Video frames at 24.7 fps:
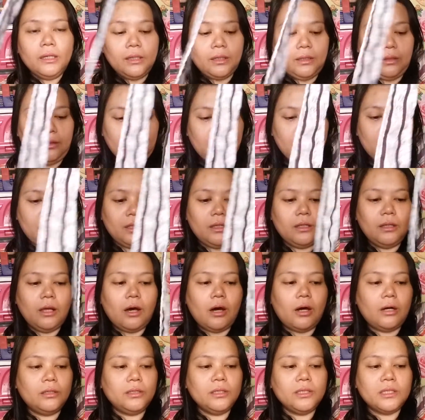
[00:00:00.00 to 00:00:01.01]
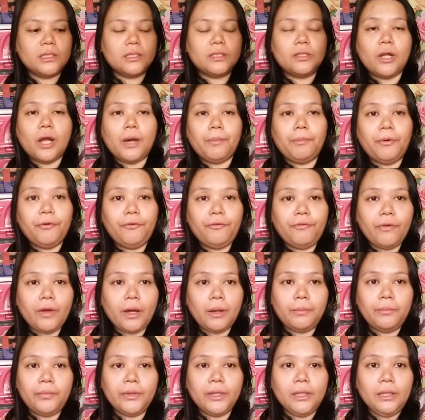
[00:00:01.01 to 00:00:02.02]
It is a long strap of
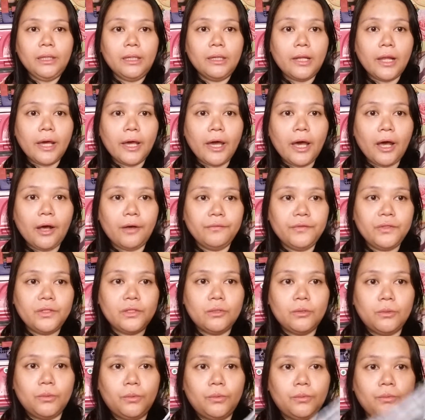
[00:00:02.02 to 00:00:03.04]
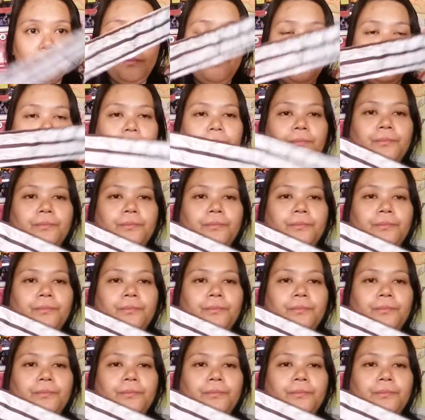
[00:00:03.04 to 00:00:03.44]
fabric that I have sewn